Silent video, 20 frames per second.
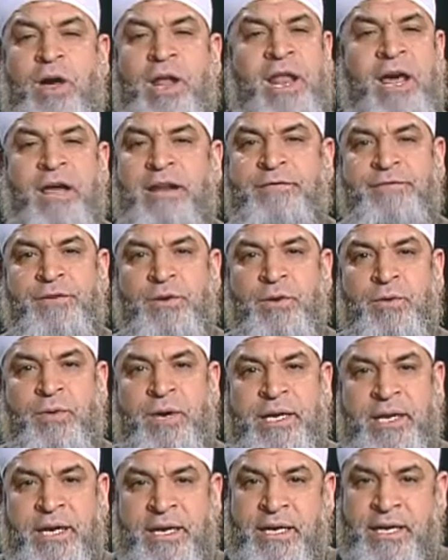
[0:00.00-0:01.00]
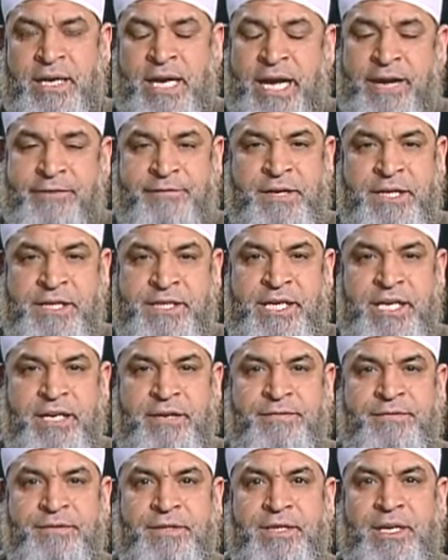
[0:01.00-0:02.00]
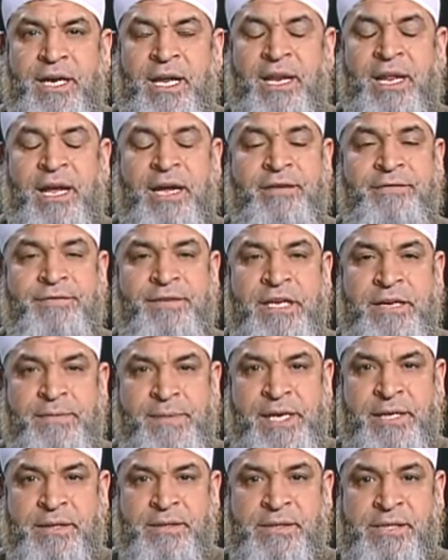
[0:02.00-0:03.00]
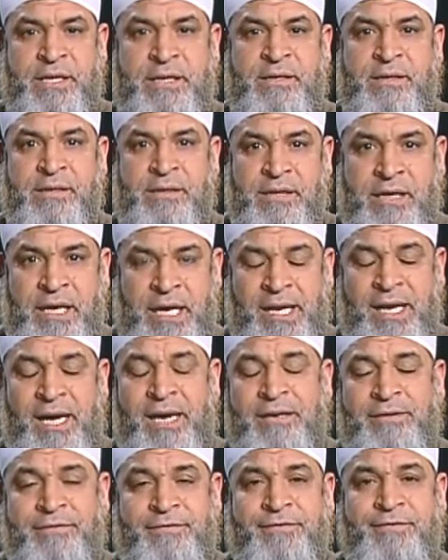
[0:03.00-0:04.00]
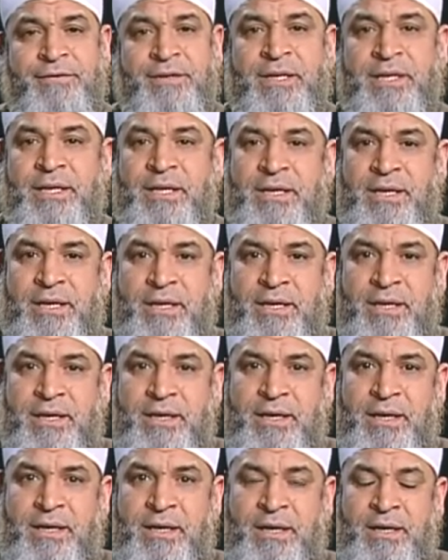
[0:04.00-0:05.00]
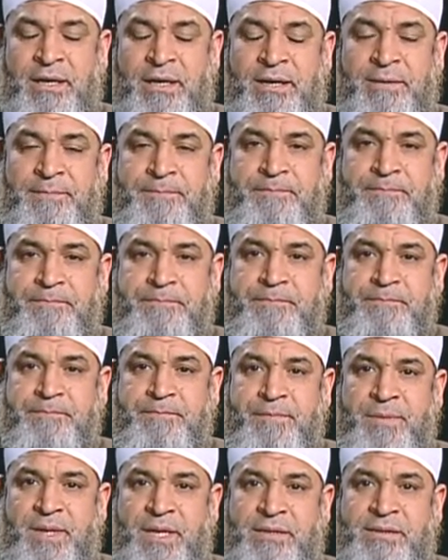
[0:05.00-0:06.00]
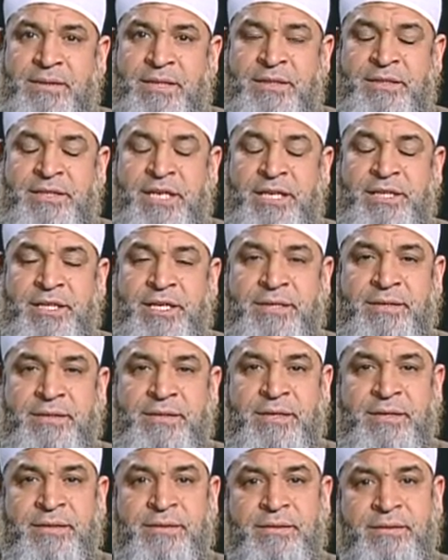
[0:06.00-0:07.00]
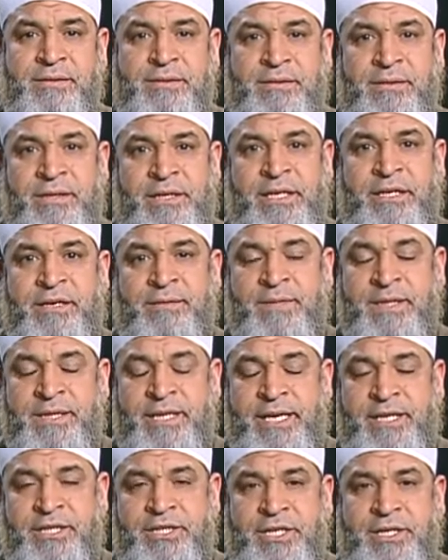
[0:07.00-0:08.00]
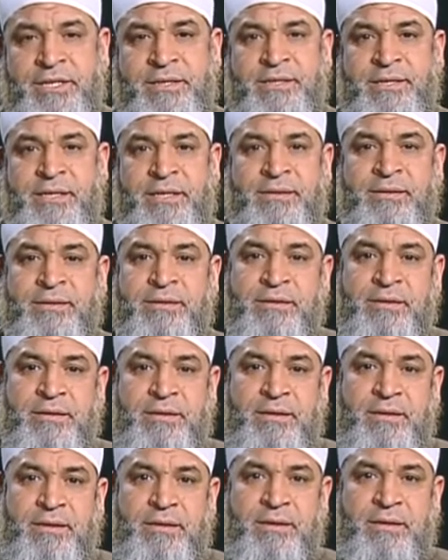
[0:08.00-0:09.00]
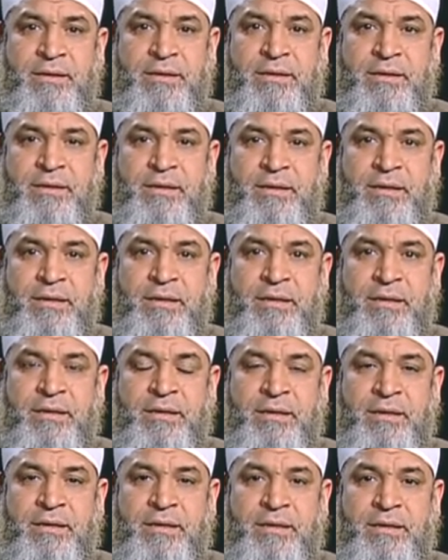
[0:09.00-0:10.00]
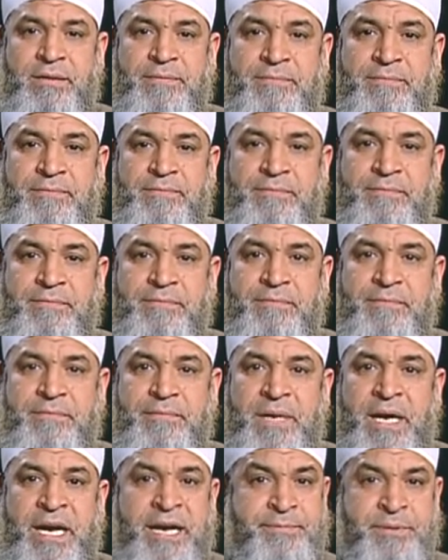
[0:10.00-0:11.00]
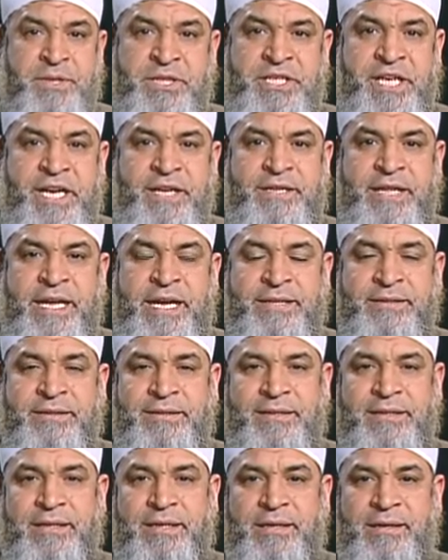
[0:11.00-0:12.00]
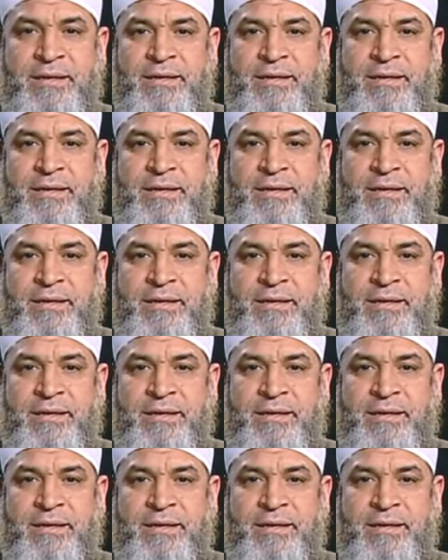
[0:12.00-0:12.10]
know a lot of you and i have received a lot of emails and a lot of um, suggestions and recommendations and uh, I appreciate that.